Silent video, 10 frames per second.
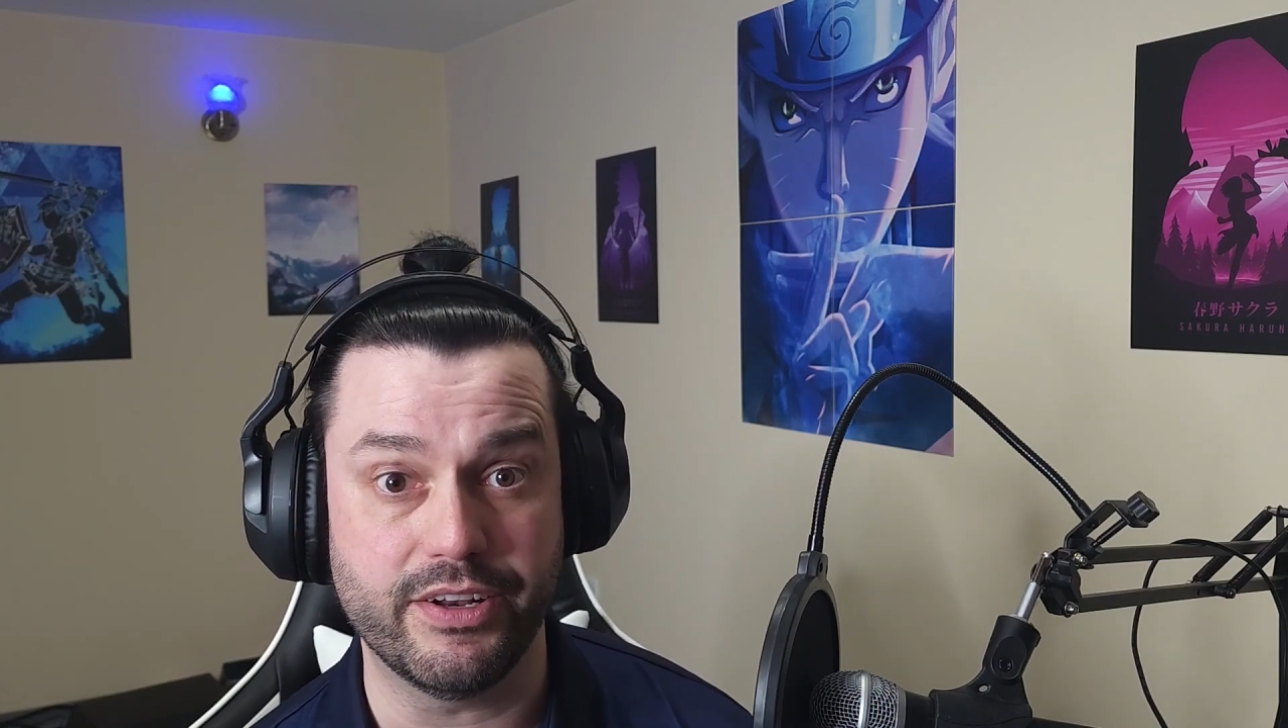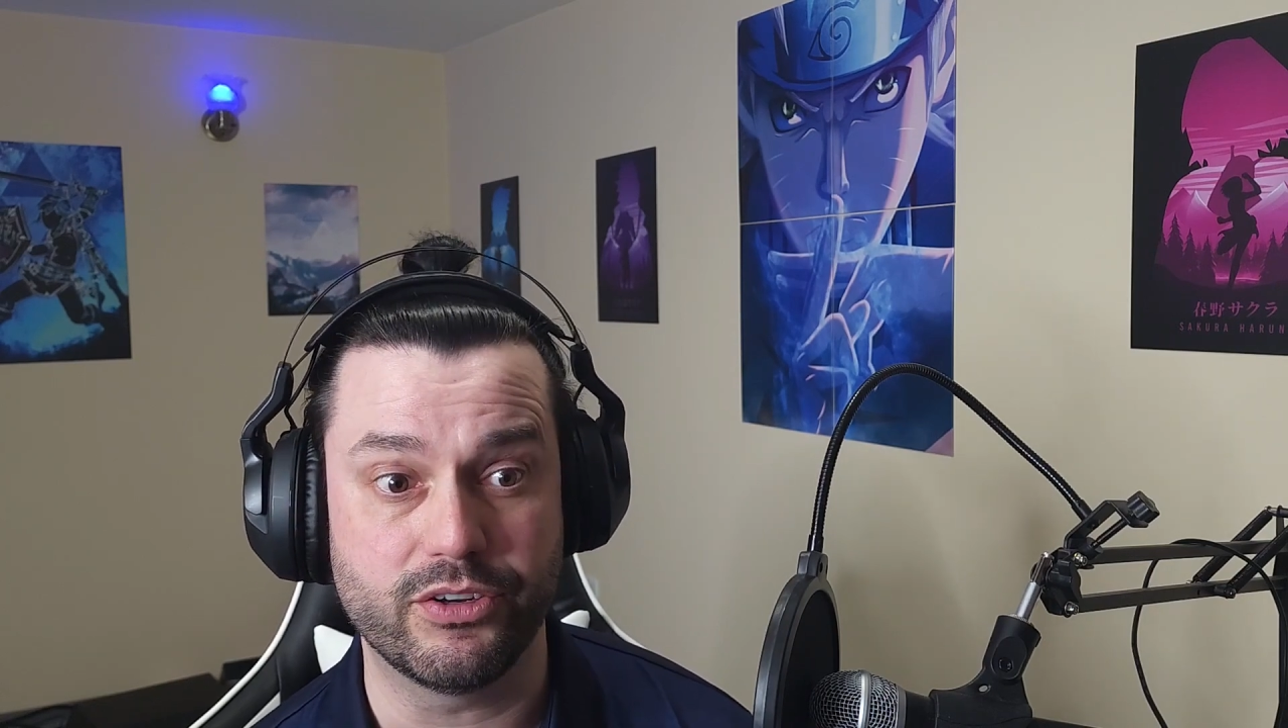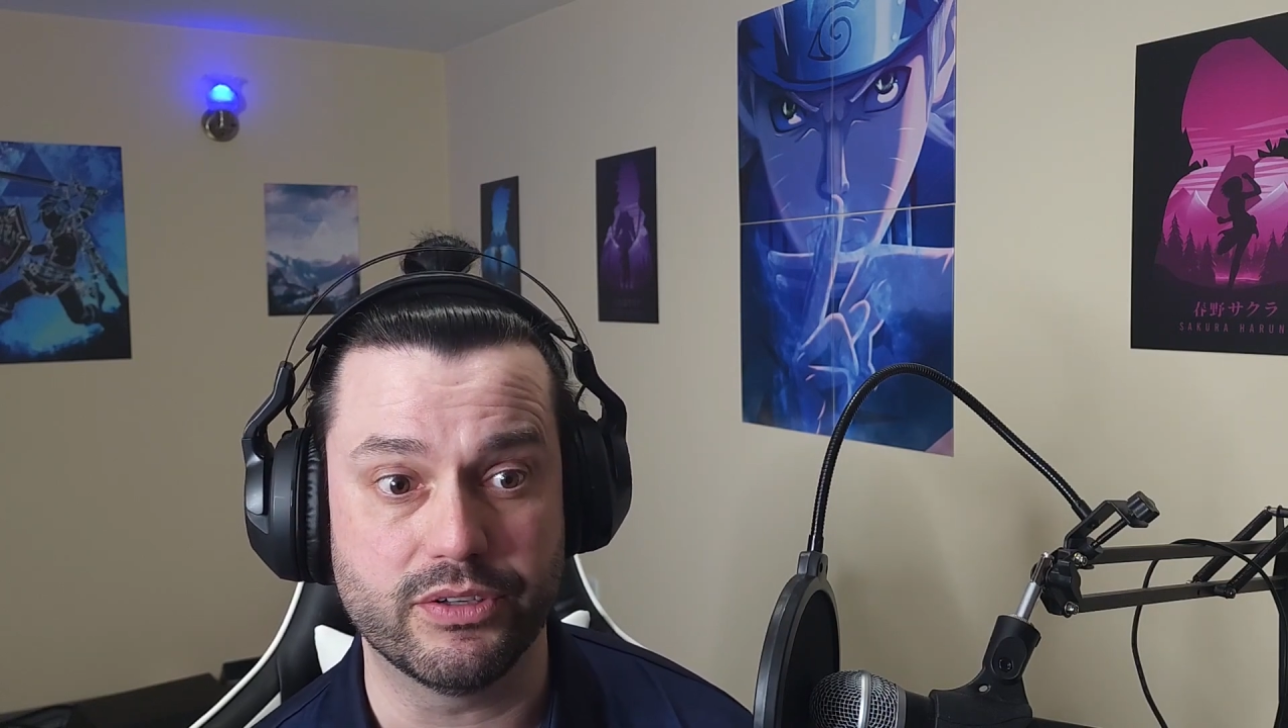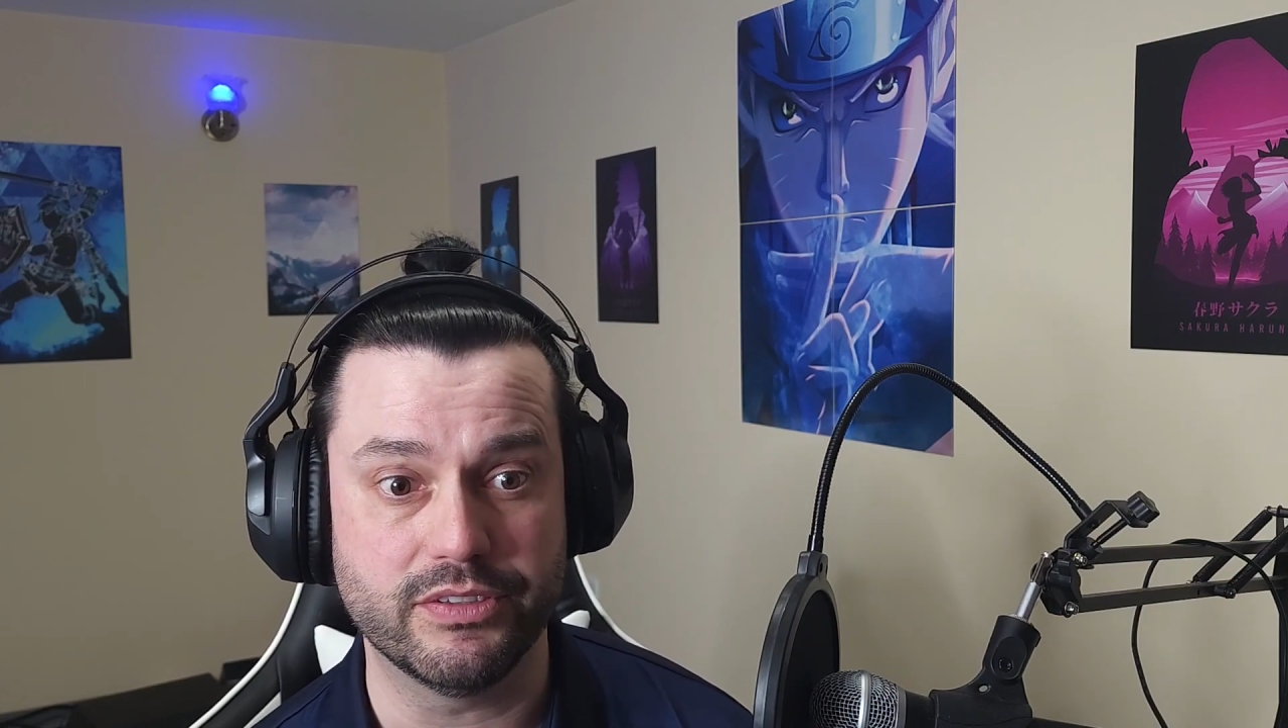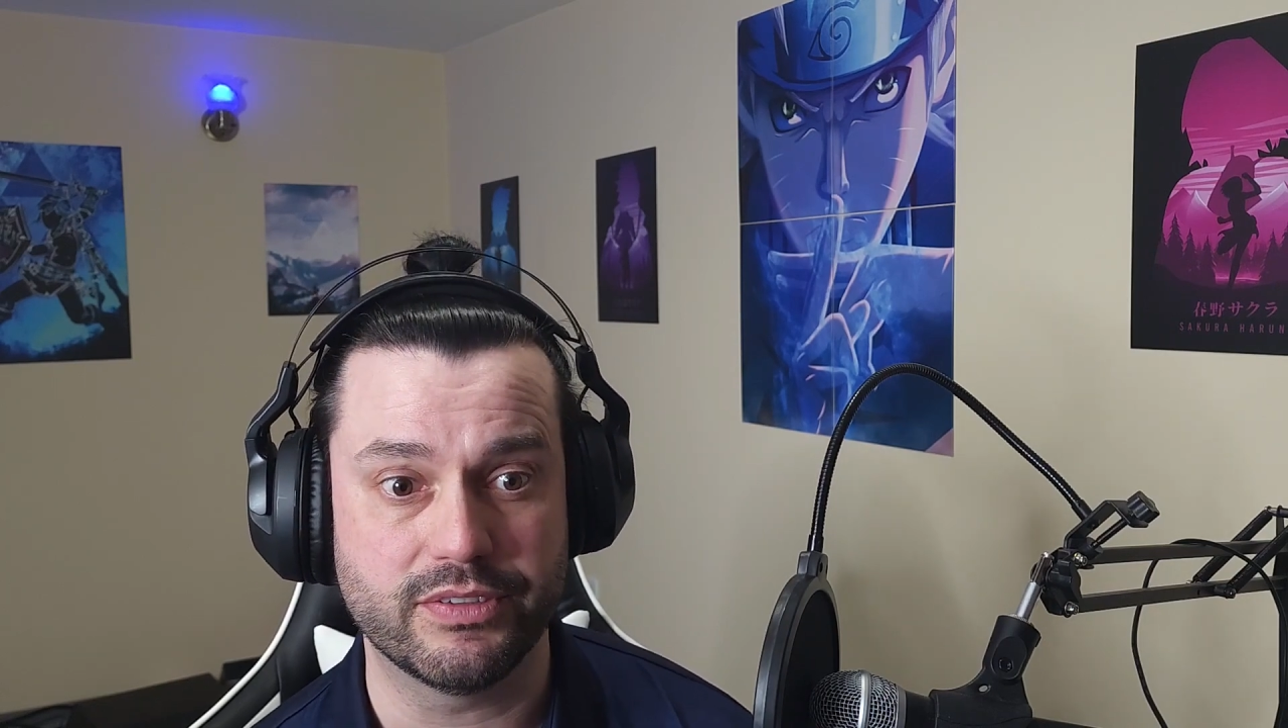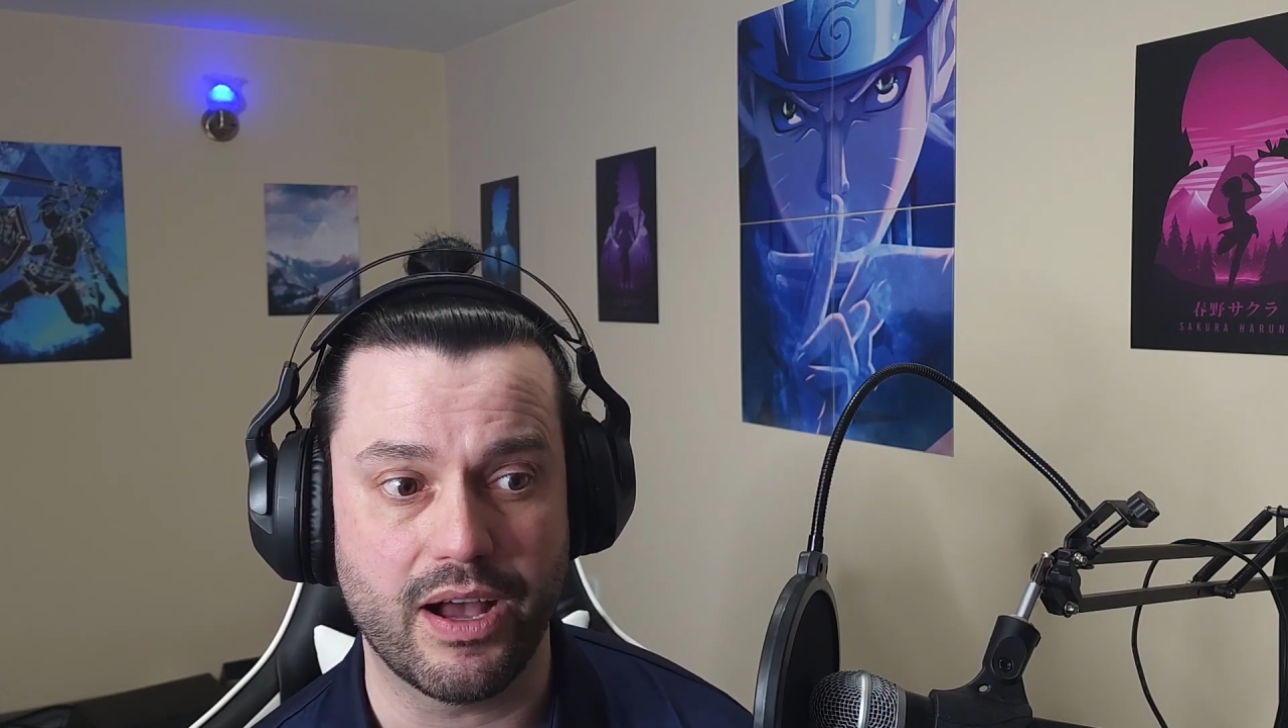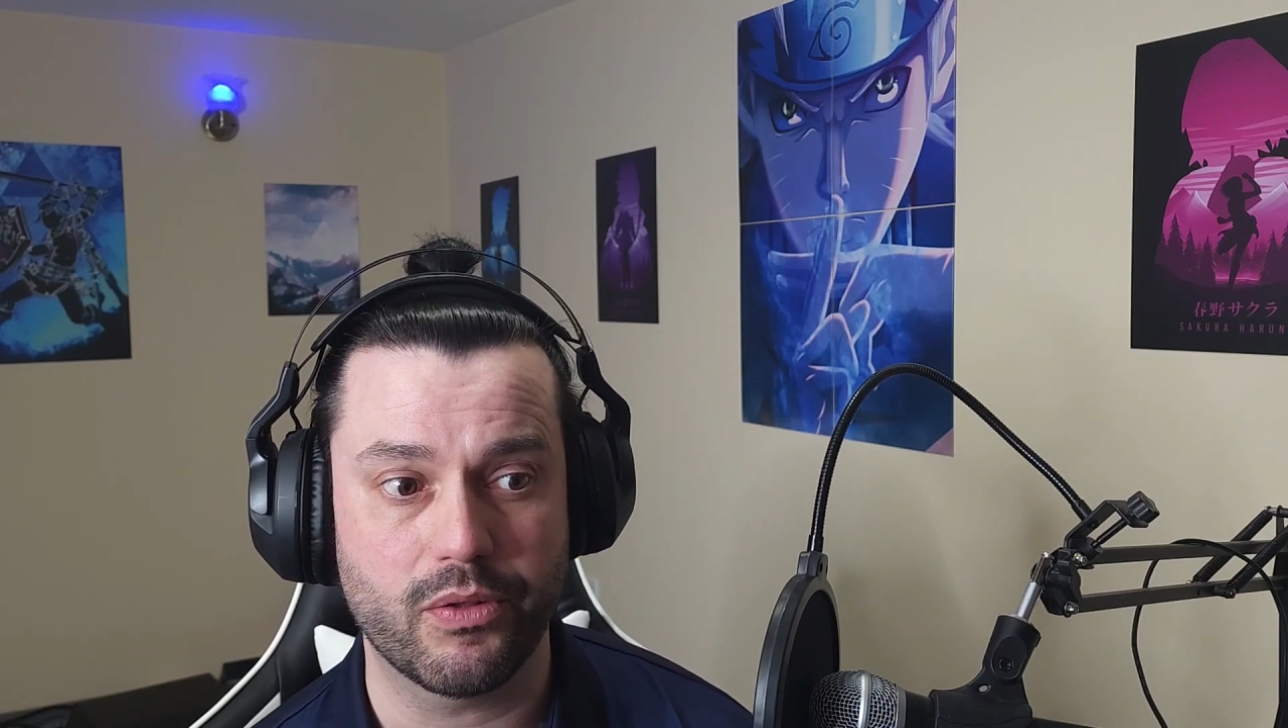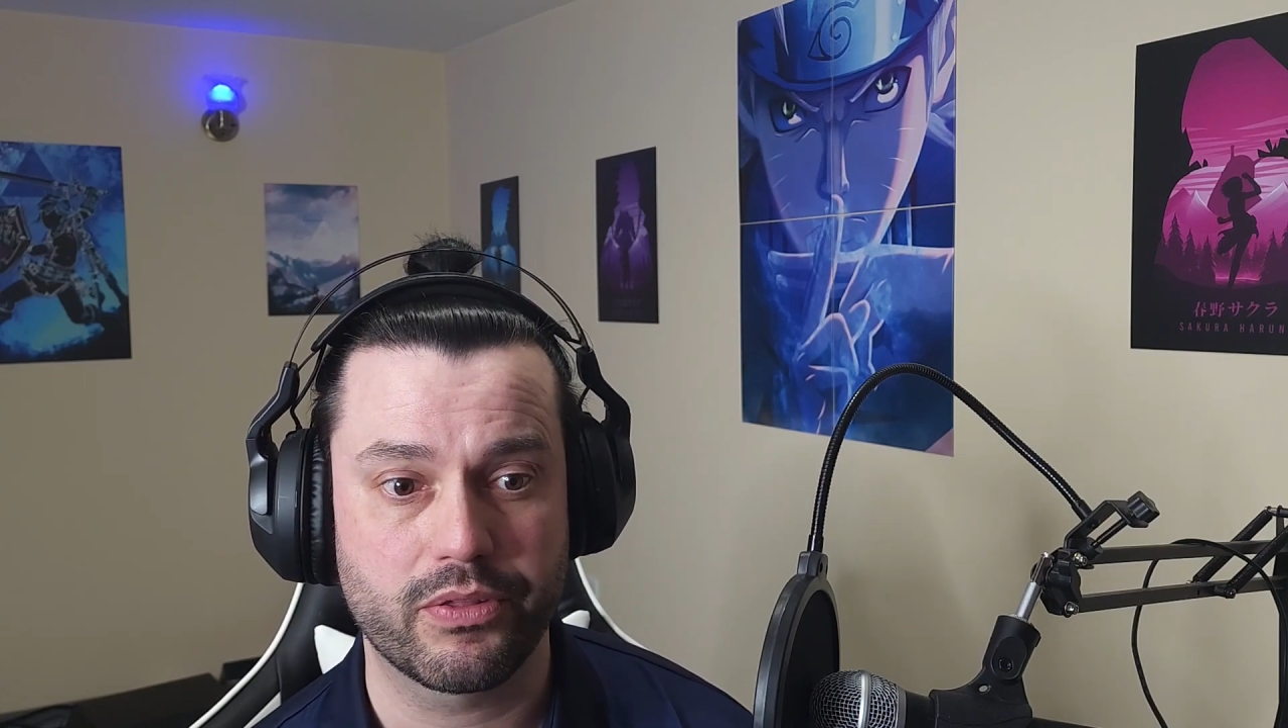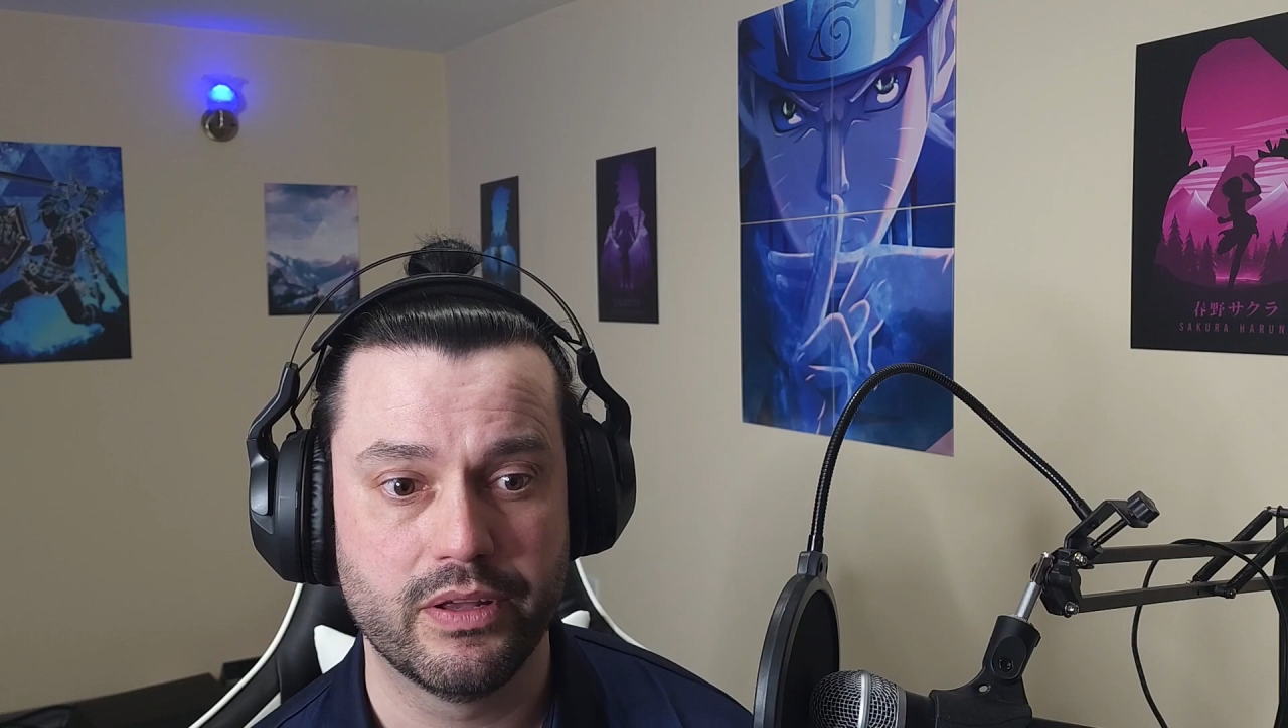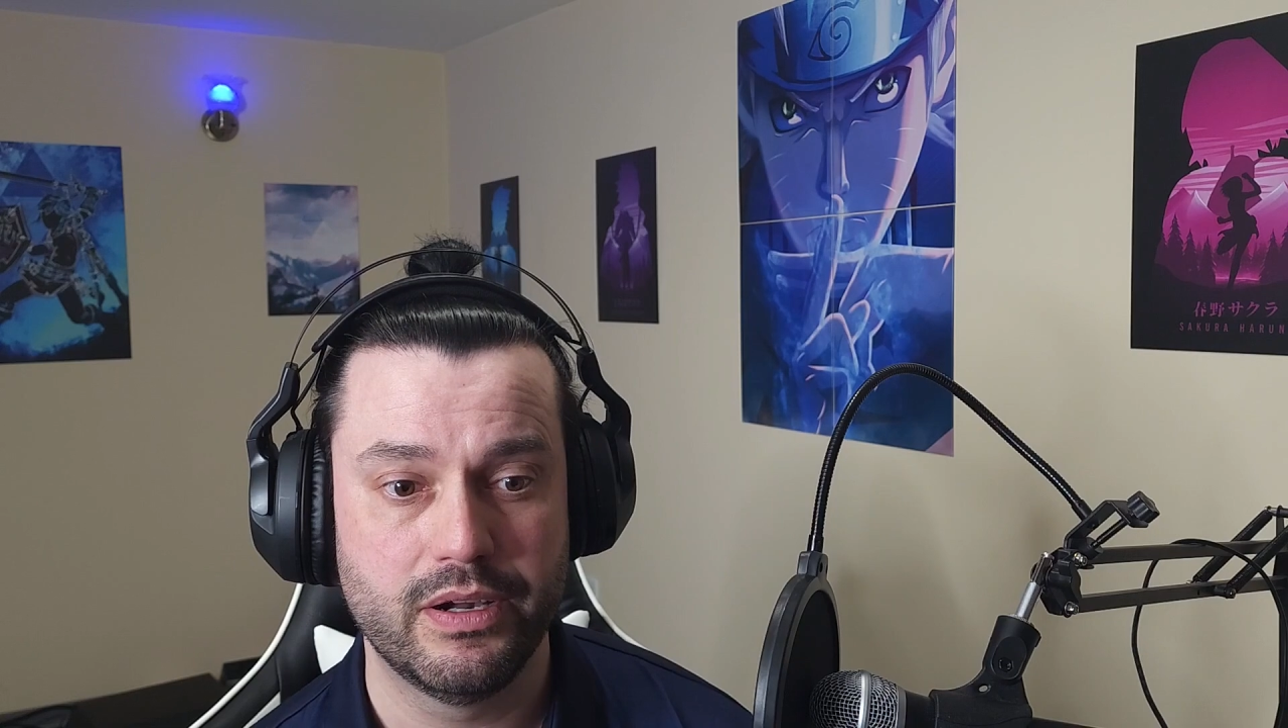degrees south.